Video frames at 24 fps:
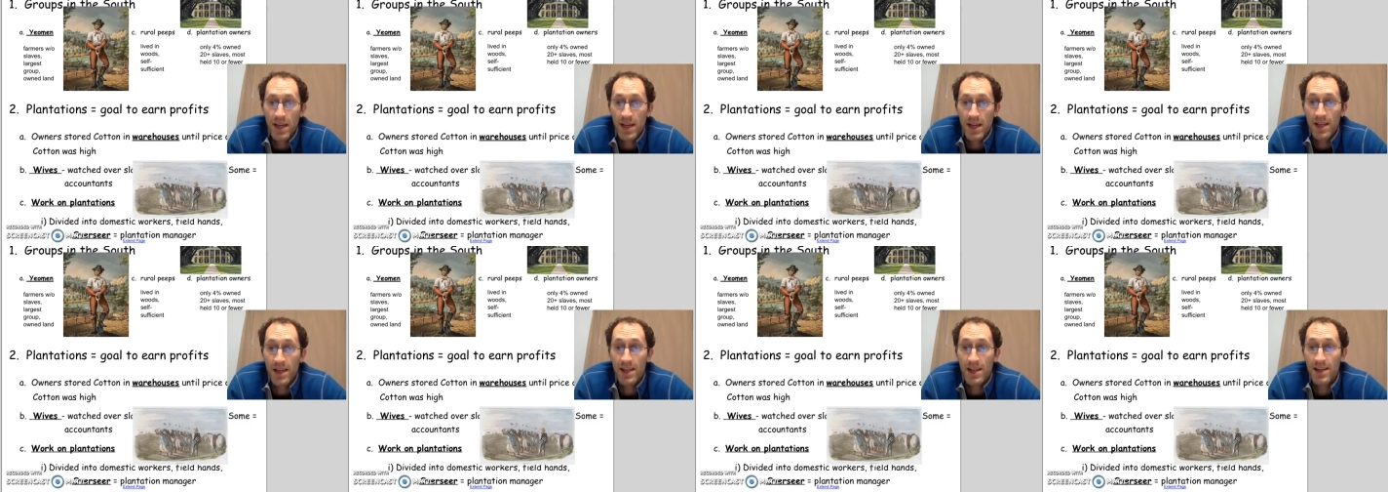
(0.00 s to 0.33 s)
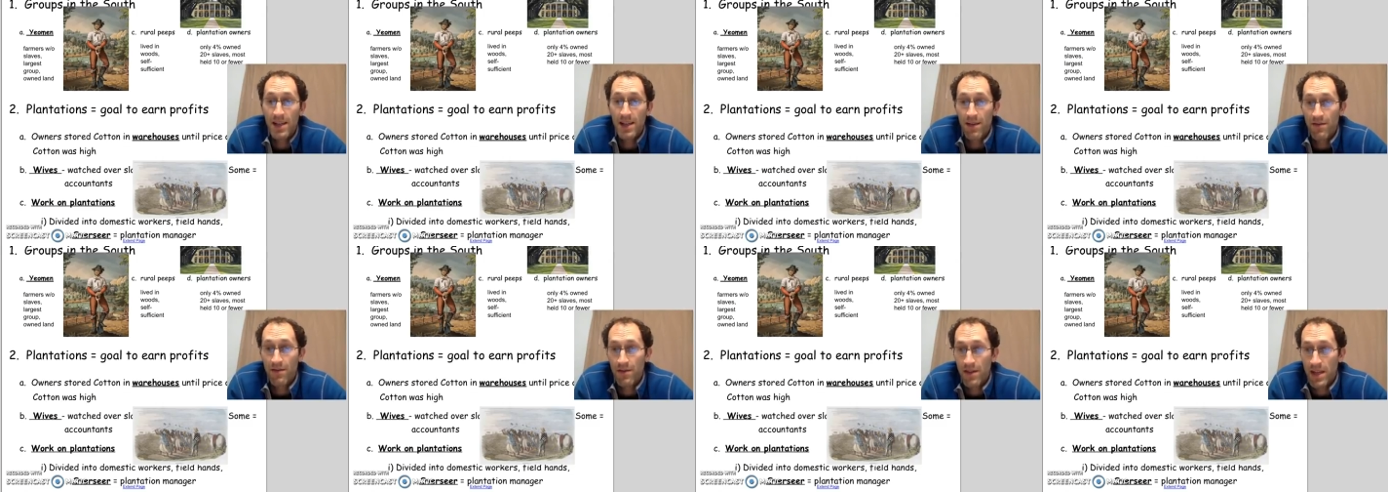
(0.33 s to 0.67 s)
and he
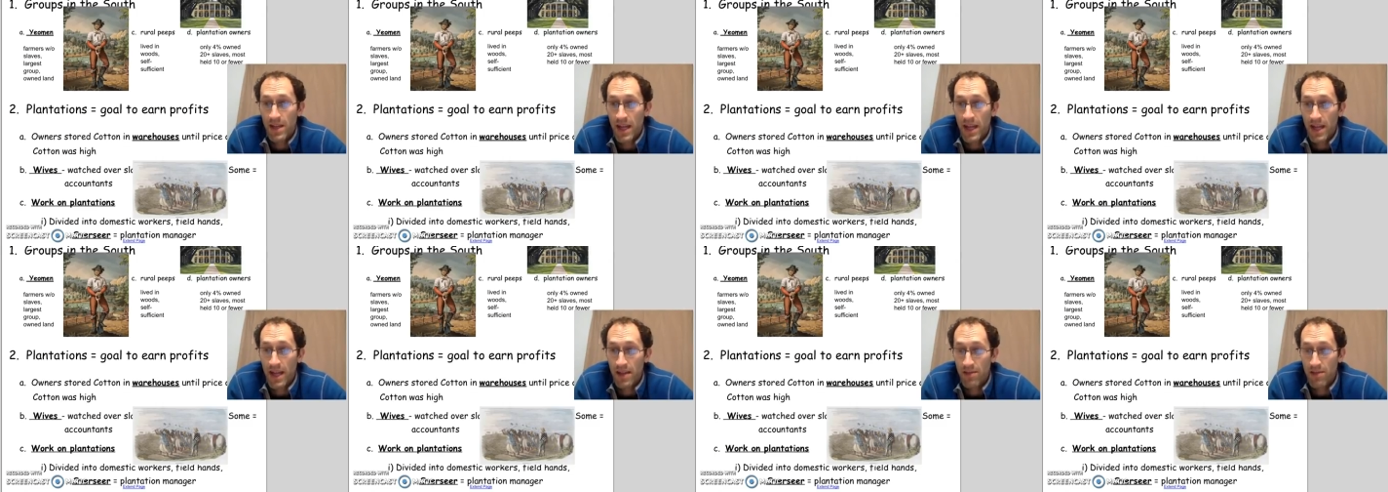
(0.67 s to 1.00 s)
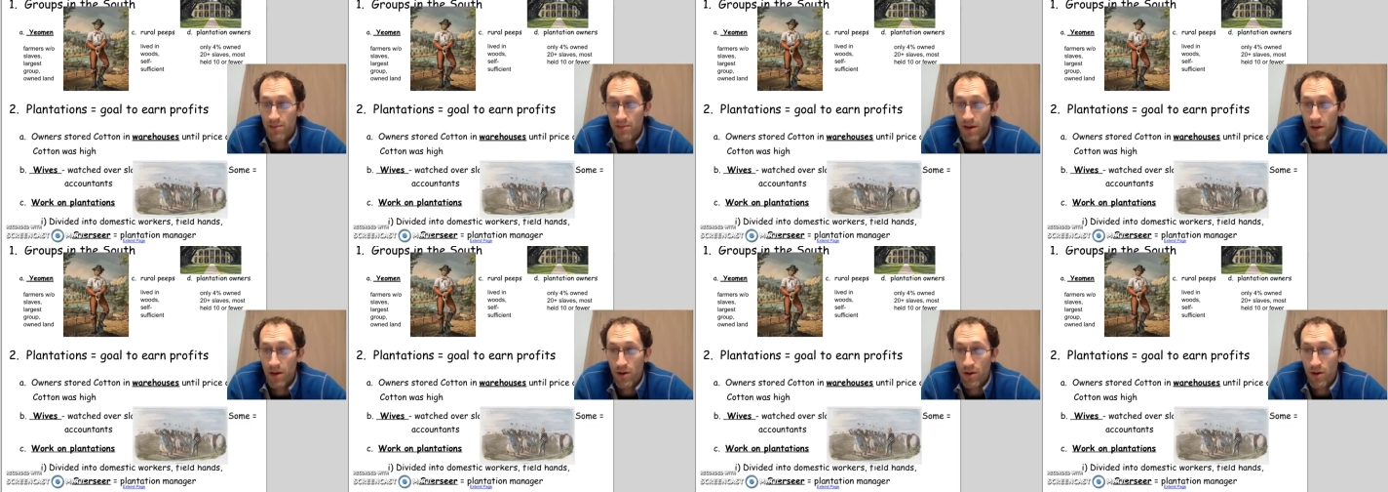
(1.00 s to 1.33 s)
definitely had the
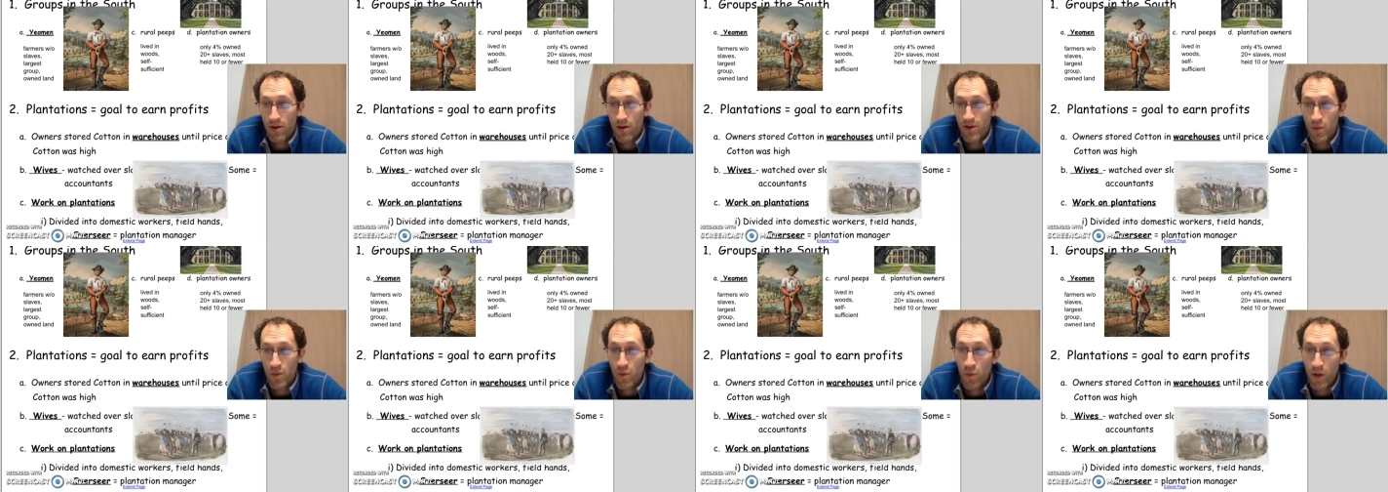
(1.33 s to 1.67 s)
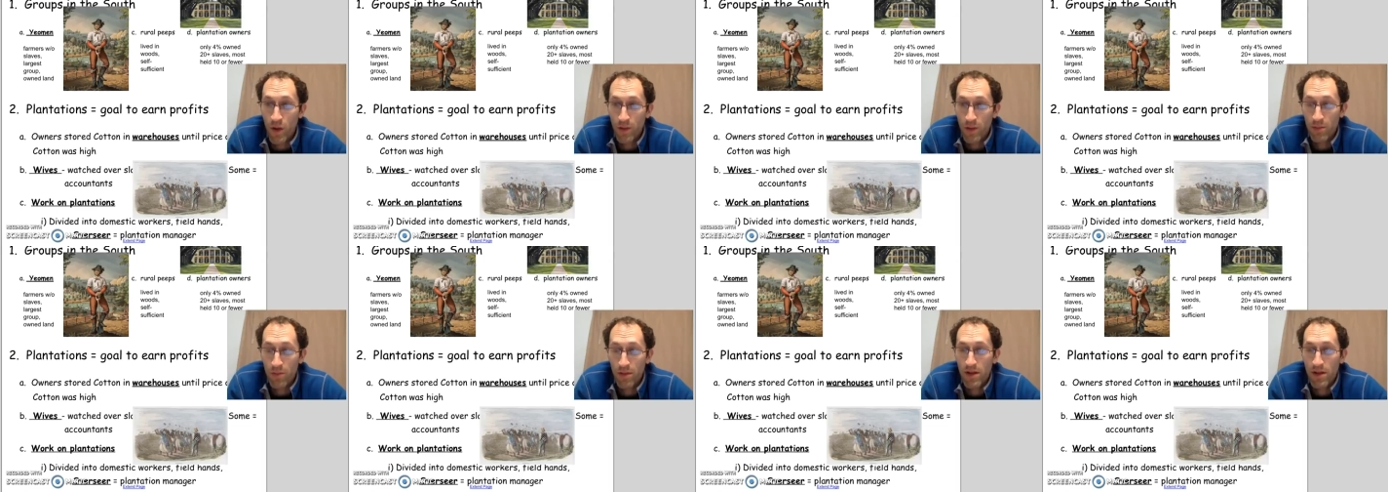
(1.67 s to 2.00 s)
power to
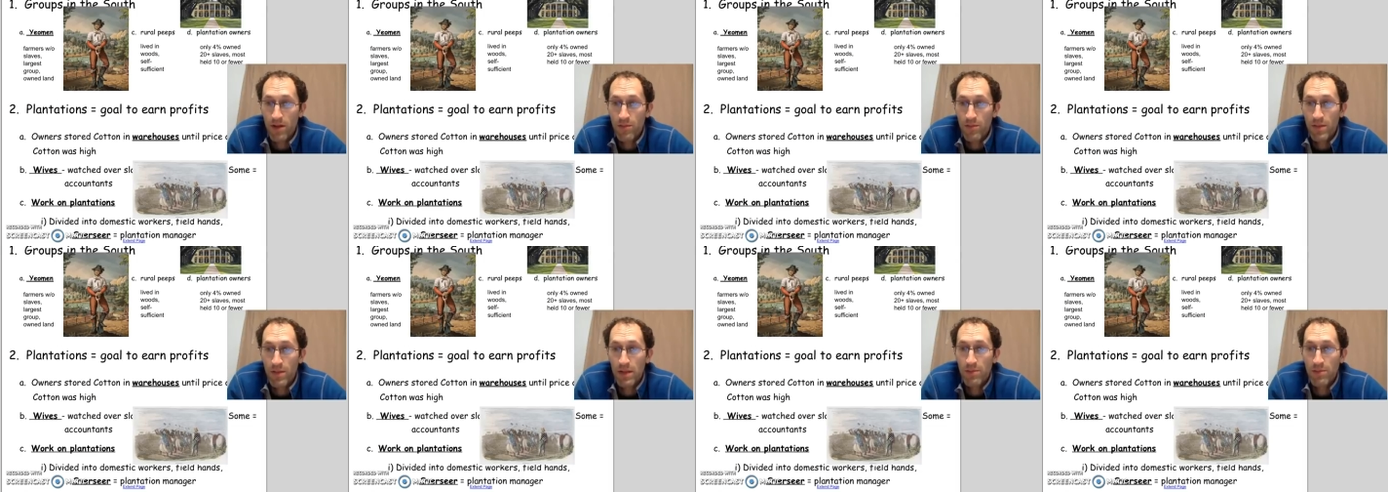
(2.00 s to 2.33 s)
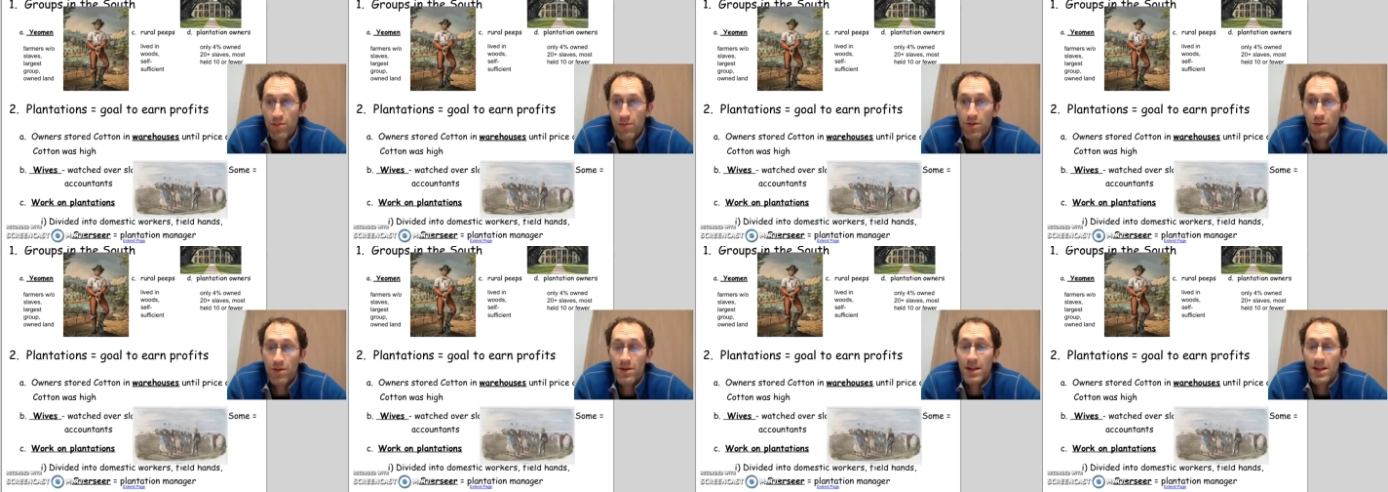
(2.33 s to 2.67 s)
whip
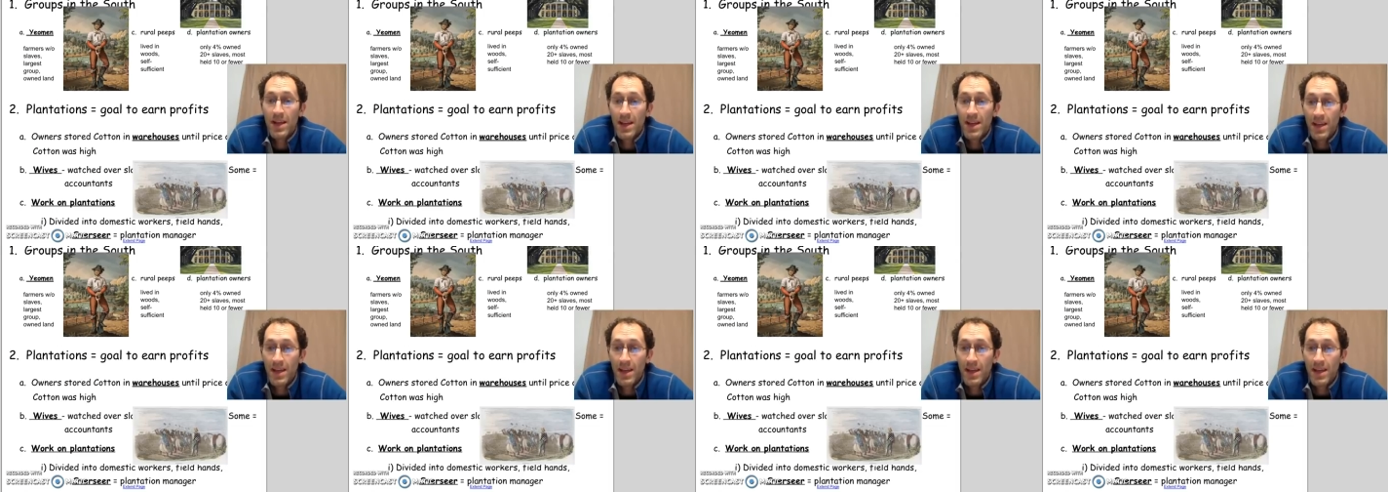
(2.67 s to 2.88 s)
people.